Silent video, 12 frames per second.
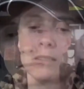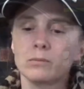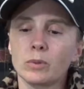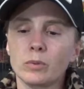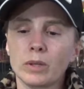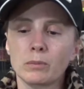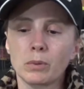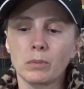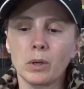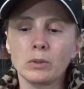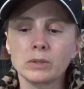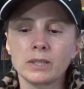but what I'm
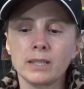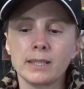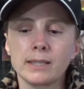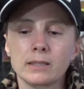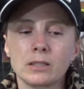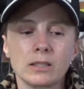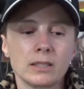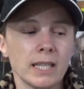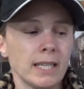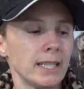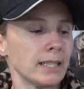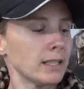proposing is to
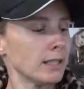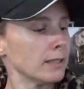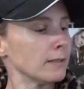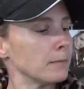take